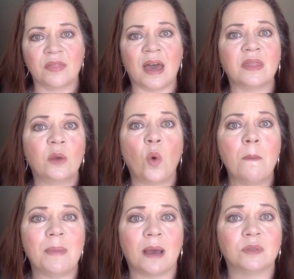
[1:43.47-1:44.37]
that they
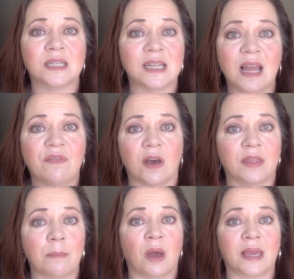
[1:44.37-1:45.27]
won't be able to deliver.
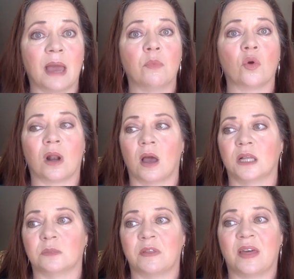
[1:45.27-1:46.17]
They might get more
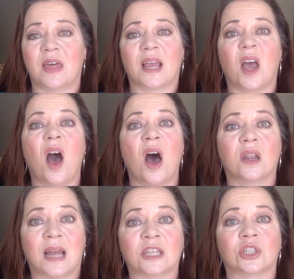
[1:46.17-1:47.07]
clients, but they then
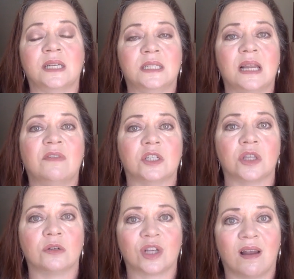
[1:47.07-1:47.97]
can't actually deliver
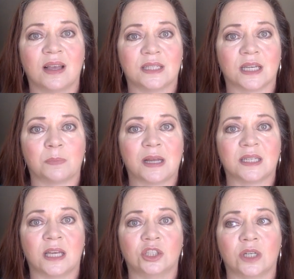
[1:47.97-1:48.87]
to those clients'
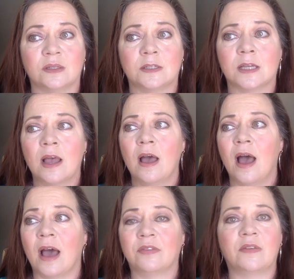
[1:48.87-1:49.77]
expectations,
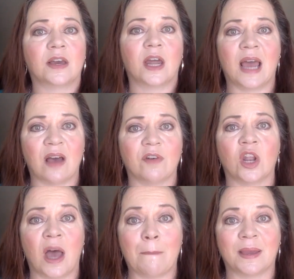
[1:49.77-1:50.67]
and then they're going to have
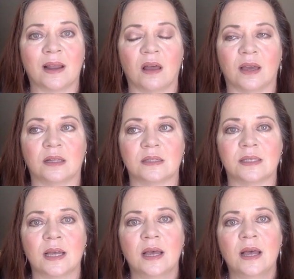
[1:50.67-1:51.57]
unhappy
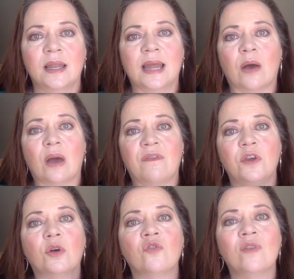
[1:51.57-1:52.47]
clients. Now,
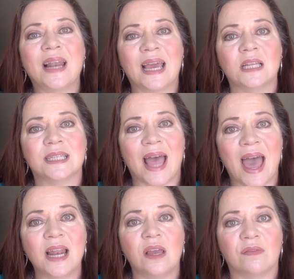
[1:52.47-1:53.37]
if you can relate to
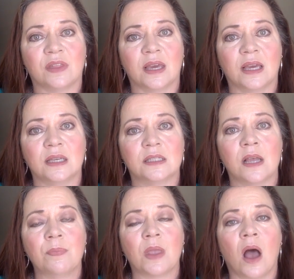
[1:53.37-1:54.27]
any of
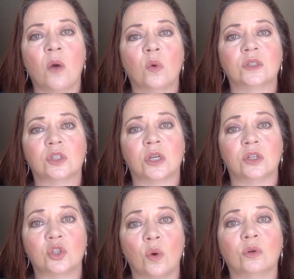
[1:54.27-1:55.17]
these, I want
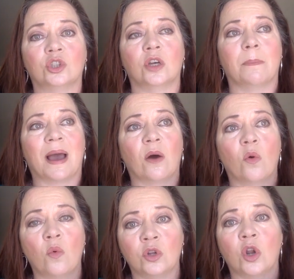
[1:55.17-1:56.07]
to talk to you
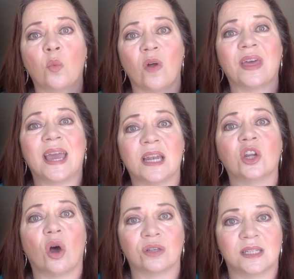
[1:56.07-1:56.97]
about, you know, what the
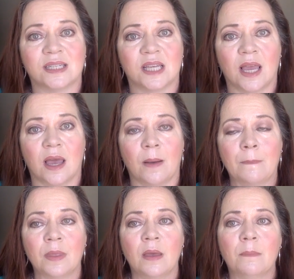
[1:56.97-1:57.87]
hidden cost is here.
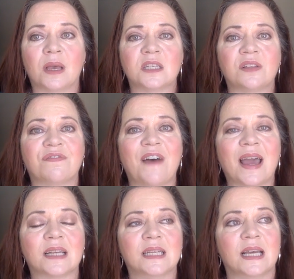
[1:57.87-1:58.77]
Because the
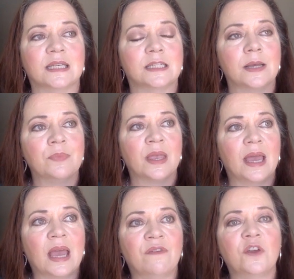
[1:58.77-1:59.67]
fact is,
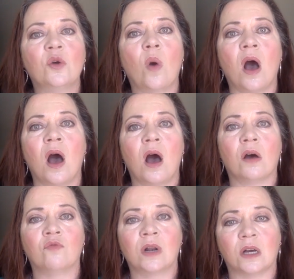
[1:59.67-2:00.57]
if you
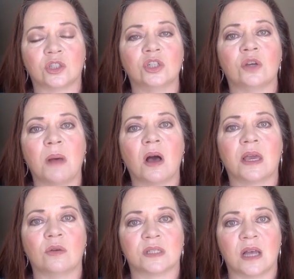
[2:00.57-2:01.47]
are reluctant to
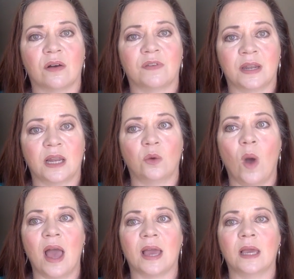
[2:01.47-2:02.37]
market yourself in any
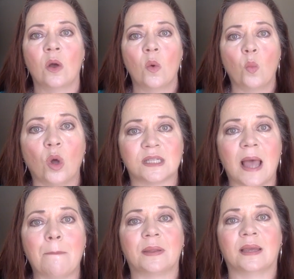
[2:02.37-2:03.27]
way,
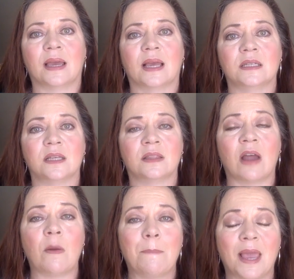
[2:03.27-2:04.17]
what's happening is
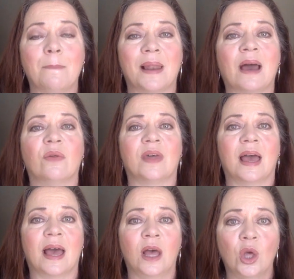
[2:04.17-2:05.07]
there are people out
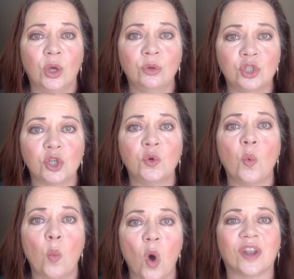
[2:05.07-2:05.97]
there who
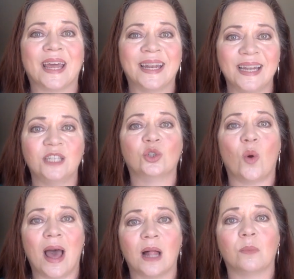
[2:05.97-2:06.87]
do want and need
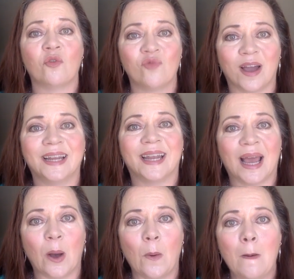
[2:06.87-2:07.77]
your help right
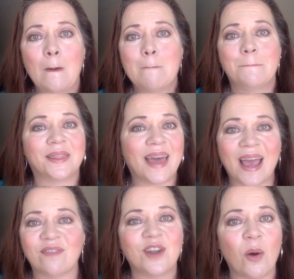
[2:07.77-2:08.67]
now, but
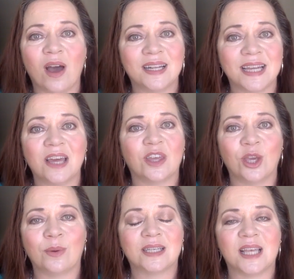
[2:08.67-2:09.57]
they have no idea
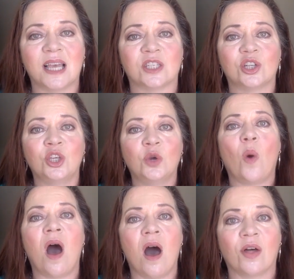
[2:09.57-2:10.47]
that you exist.
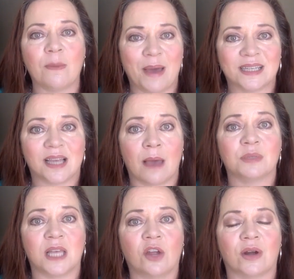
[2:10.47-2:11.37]
You are the best
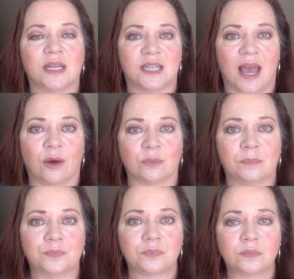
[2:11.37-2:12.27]
kept secret in town.